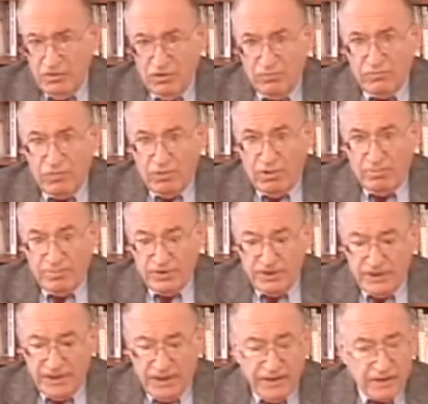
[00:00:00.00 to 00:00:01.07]
over
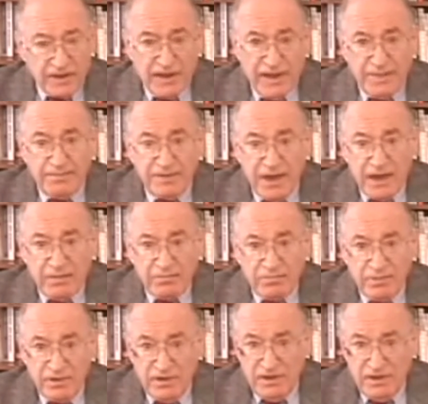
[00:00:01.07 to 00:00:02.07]
Albany, and it came down,